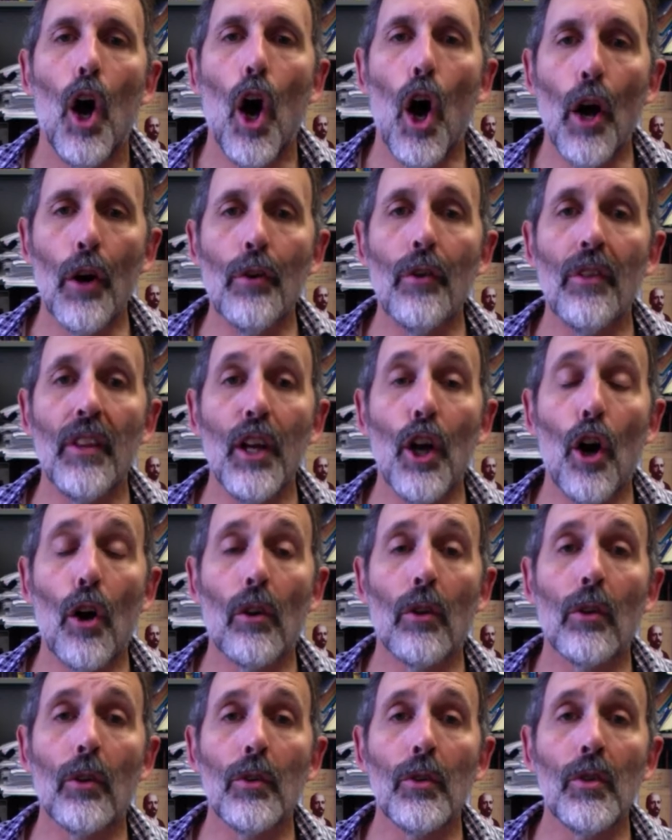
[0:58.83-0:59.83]
under the
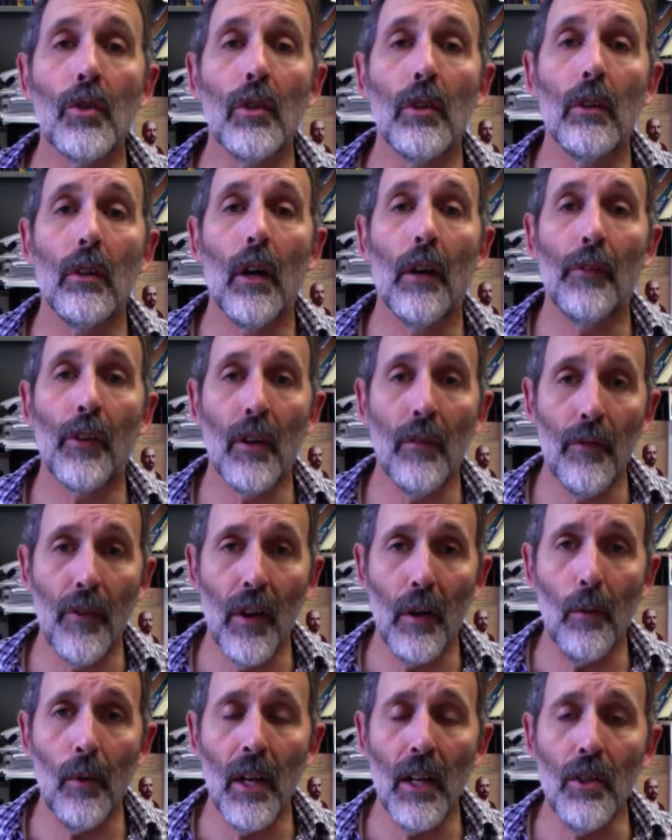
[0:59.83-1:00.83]
Articles of
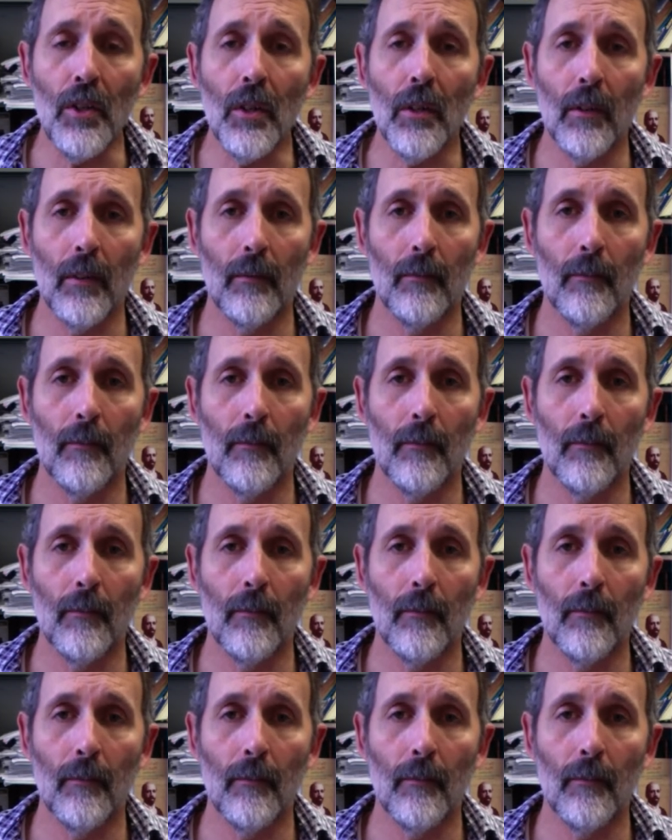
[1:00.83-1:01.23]
Confederation.